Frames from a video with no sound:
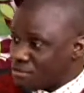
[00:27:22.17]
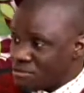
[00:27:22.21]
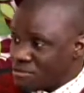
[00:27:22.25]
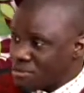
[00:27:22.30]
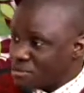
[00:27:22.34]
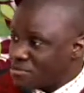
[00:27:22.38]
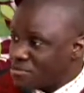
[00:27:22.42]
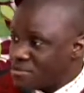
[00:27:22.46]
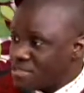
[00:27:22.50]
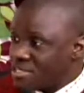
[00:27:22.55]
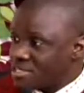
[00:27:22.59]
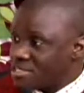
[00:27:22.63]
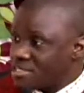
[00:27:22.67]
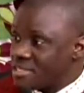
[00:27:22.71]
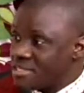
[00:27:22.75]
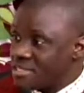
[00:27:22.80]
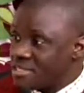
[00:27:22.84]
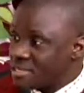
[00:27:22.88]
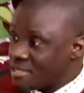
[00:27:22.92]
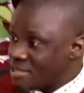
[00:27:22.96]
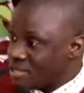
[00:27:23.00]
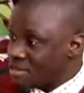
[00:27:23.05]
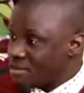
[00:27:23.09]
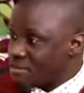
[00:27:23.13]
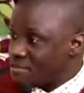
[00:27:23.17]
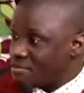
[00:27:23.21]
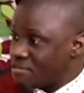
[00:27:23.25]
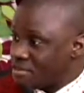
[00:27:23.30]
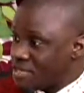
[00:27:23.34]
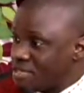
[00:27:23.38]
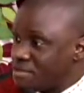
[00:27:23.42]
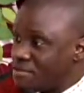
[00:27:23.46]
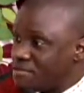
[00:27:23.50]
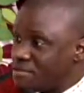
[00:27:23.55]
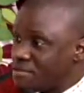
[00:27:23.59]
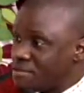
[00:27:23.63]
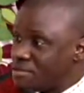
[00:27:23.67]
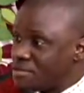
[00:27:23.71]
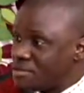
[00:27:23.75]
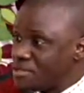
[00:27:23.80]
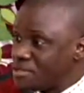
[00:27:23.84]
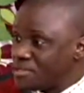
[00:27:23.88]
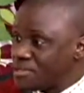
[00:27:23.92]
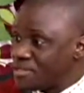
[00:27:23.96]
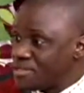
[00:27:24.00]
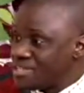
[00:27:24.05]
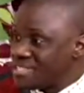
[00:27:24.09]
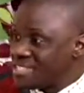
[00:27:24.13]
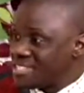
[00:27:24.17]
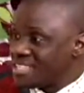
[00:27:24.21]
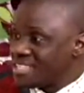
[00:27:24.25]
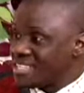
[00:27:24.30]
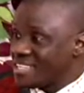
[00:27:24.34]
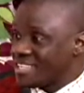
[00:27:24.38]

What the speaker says: good things in very few years.